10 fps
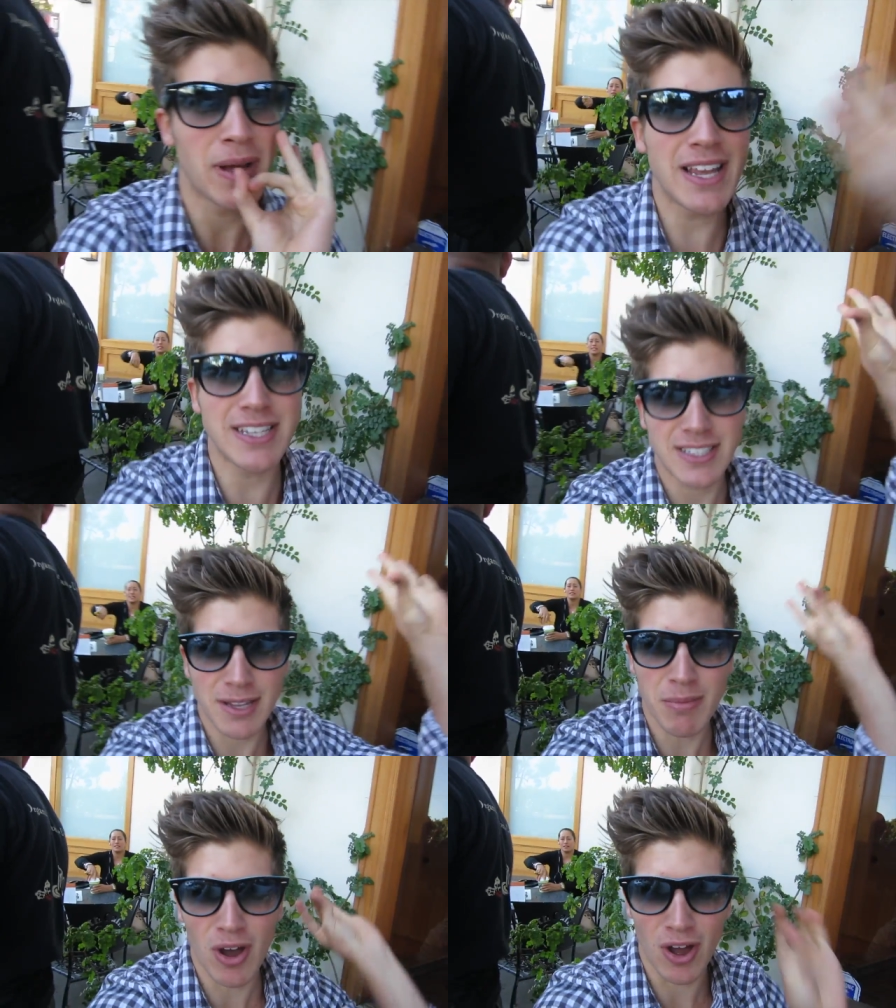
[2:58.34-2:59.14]

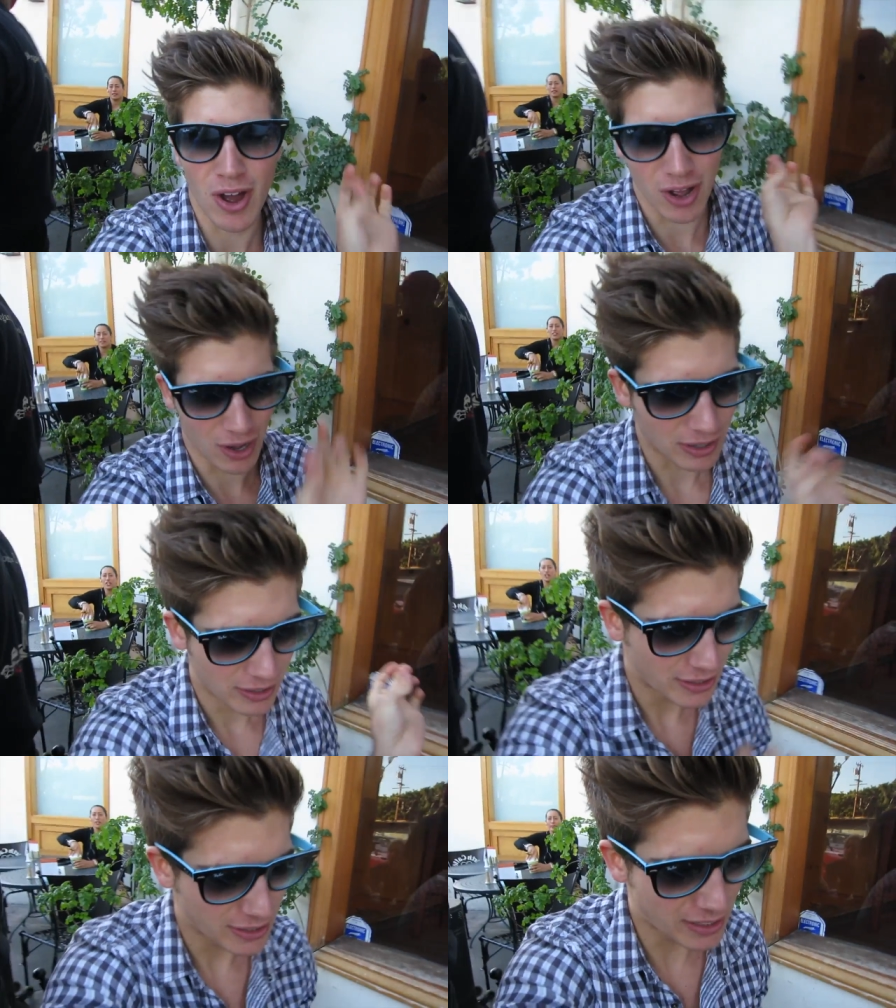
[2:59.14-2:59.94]
Bellissimo.
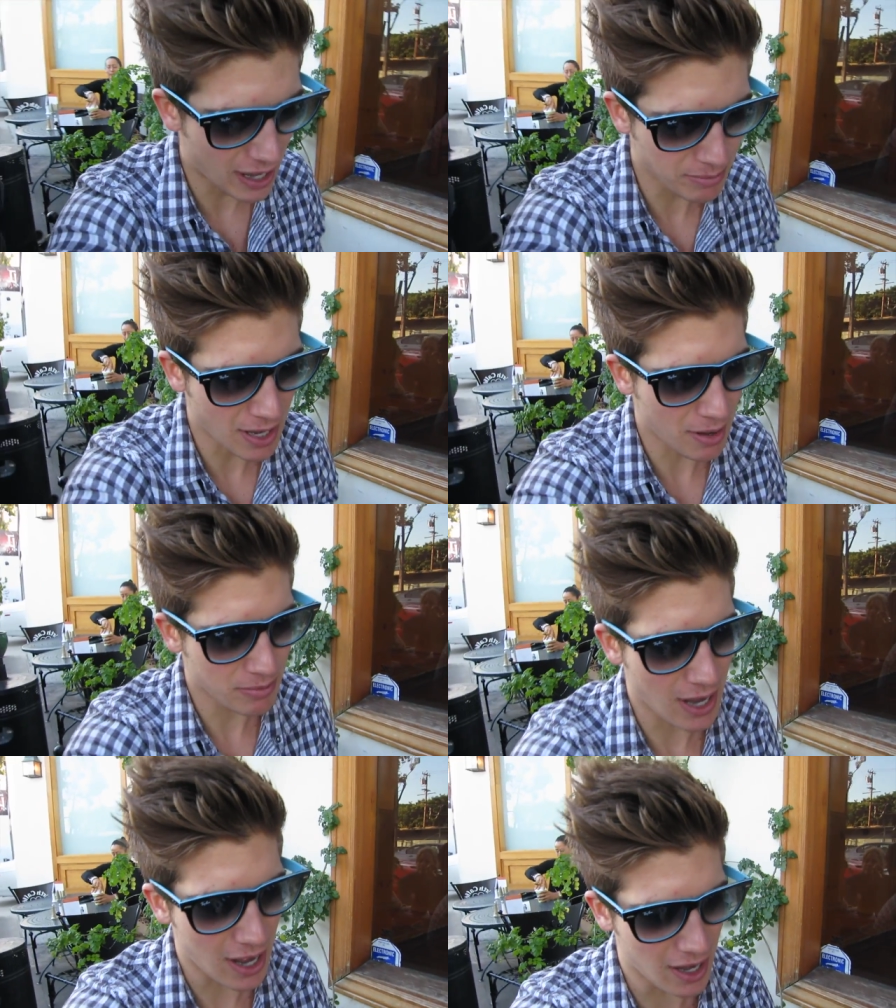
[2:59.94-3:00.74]
Yum,
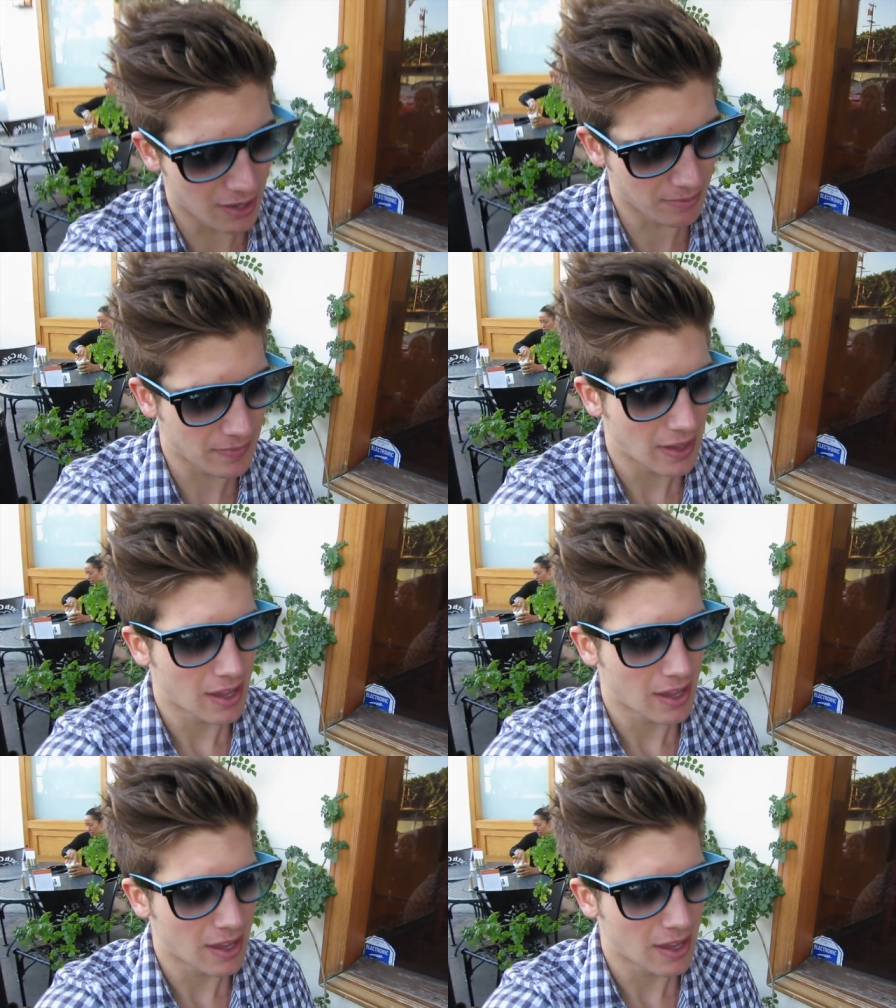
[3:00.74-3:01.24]
yum, yum.